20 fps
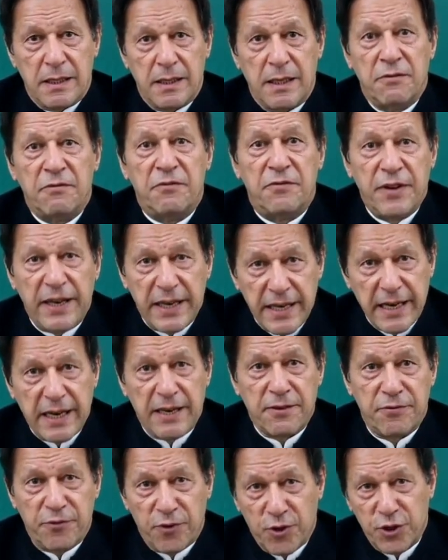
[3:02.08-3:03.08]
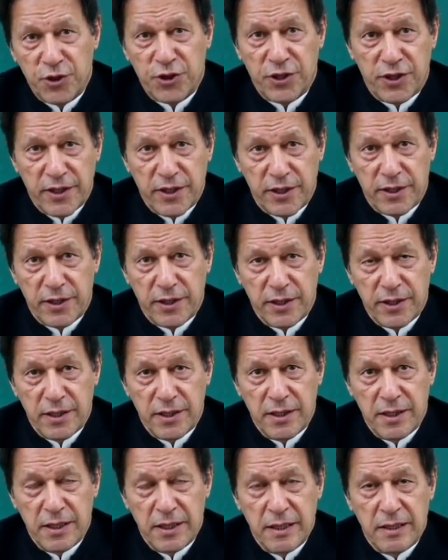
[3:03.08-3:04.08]
very unfortunate,
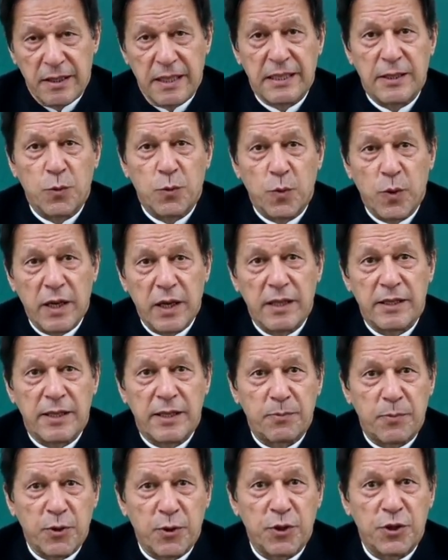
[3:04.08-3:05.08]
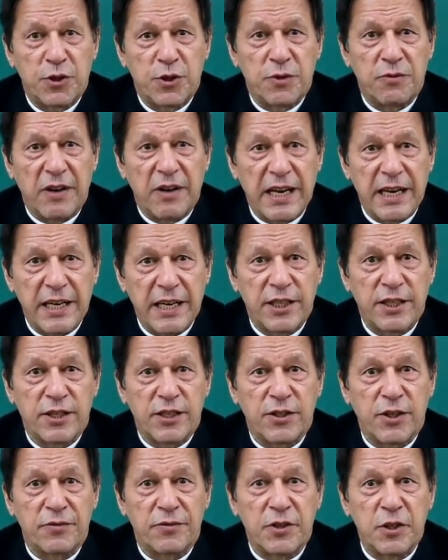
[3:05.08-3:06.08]
that the world's approach to
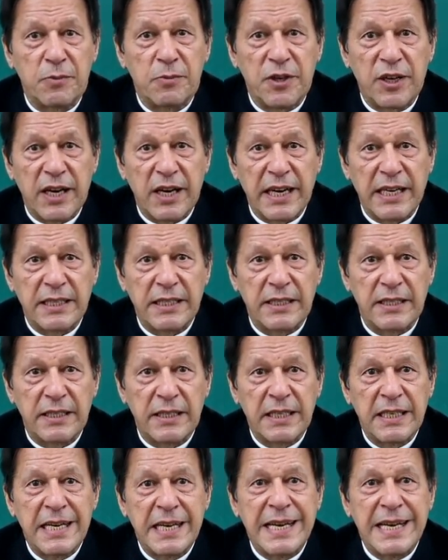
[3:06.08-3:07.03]
violations of human rights